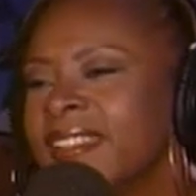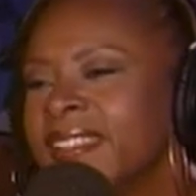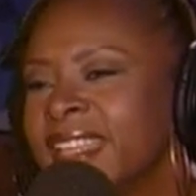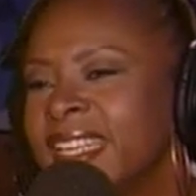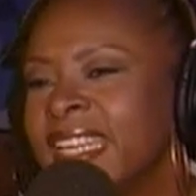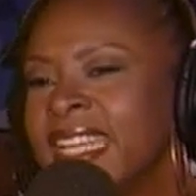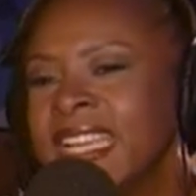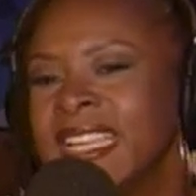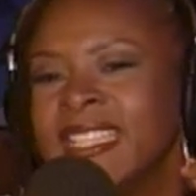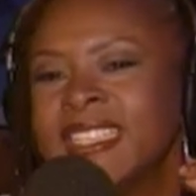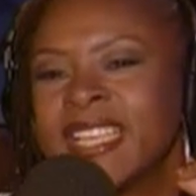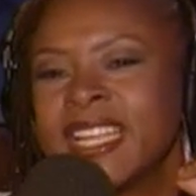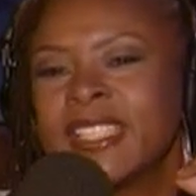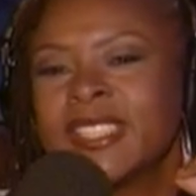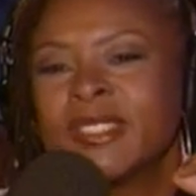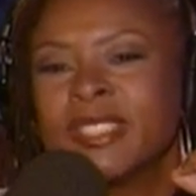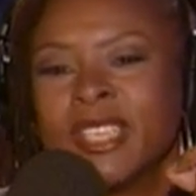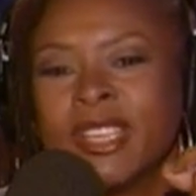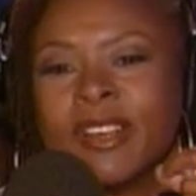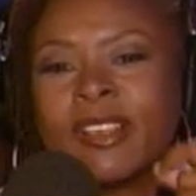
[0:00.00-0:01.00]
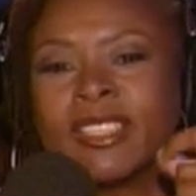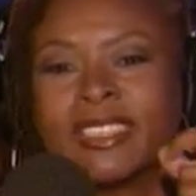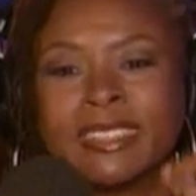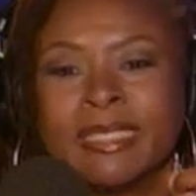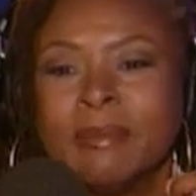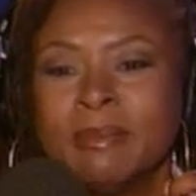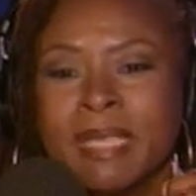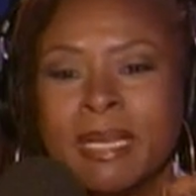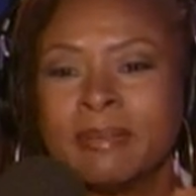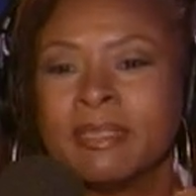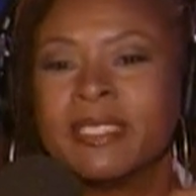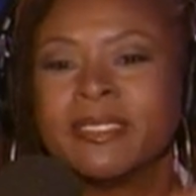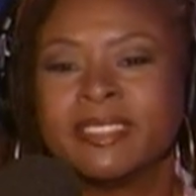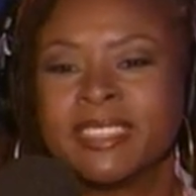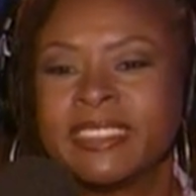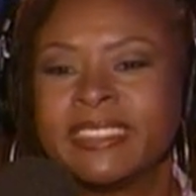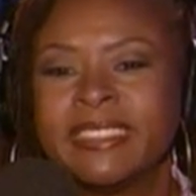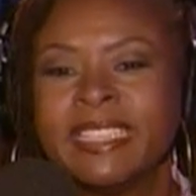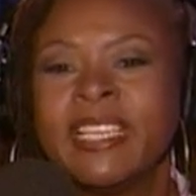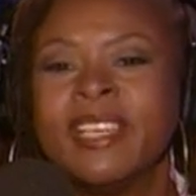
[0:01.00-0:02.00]
That he just, you know, because sometimes he'll
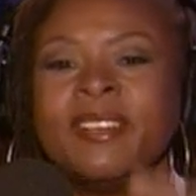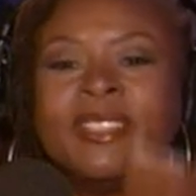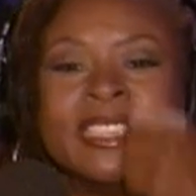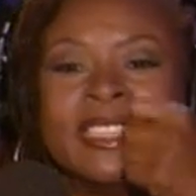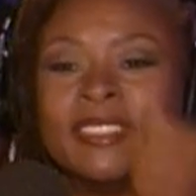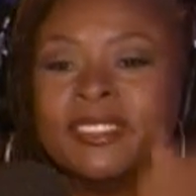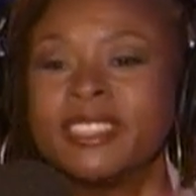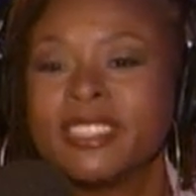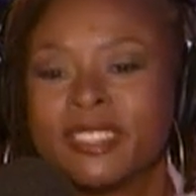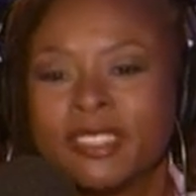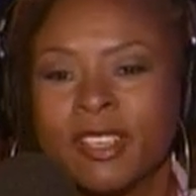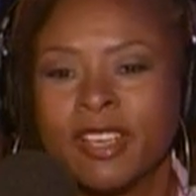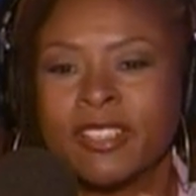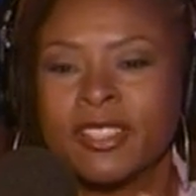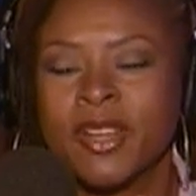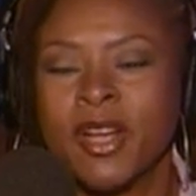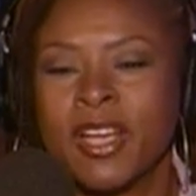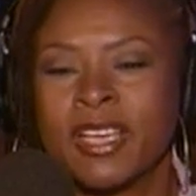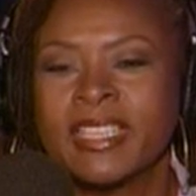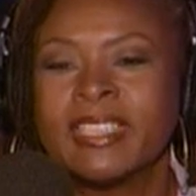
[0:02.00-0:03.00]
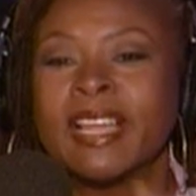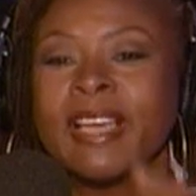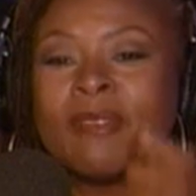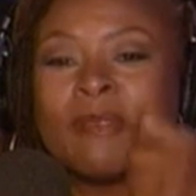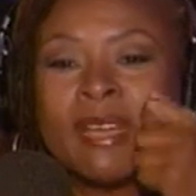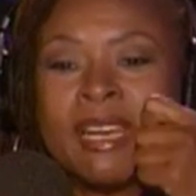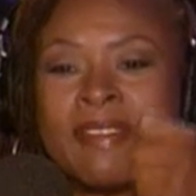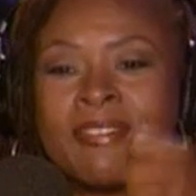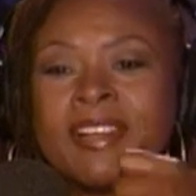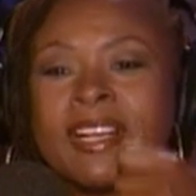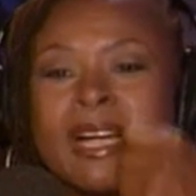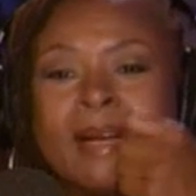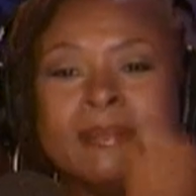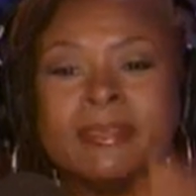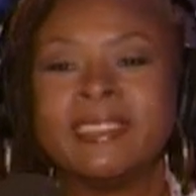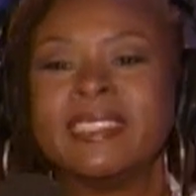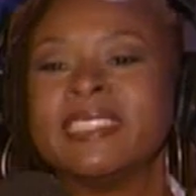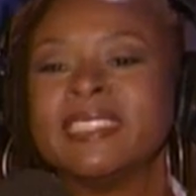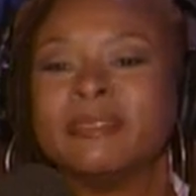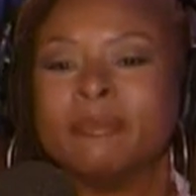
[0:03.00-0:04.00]
just see you and he'll just start talking like whatever
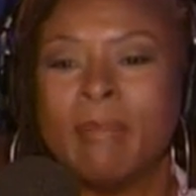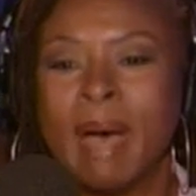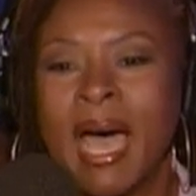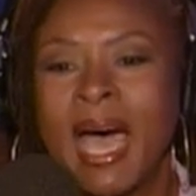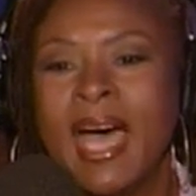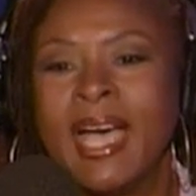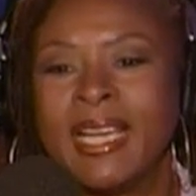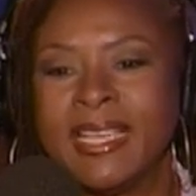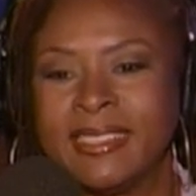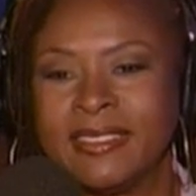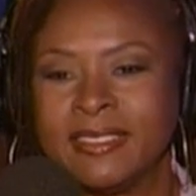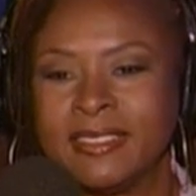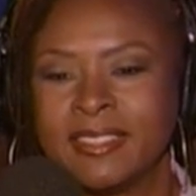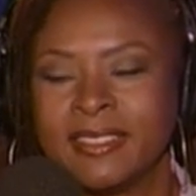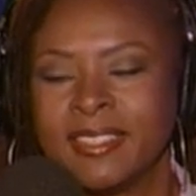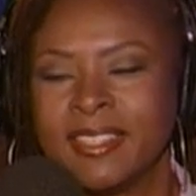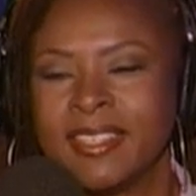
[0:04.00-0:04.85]
comes to his mind.